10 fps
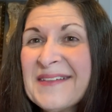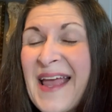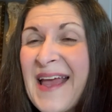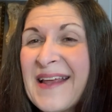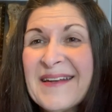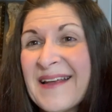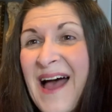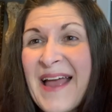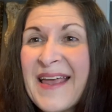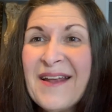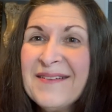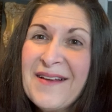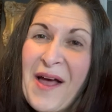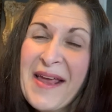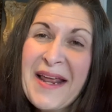And I get,
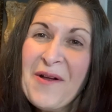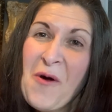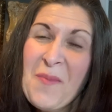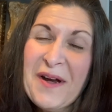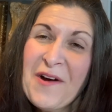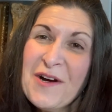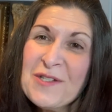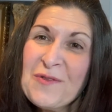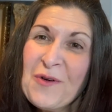I get homemade cards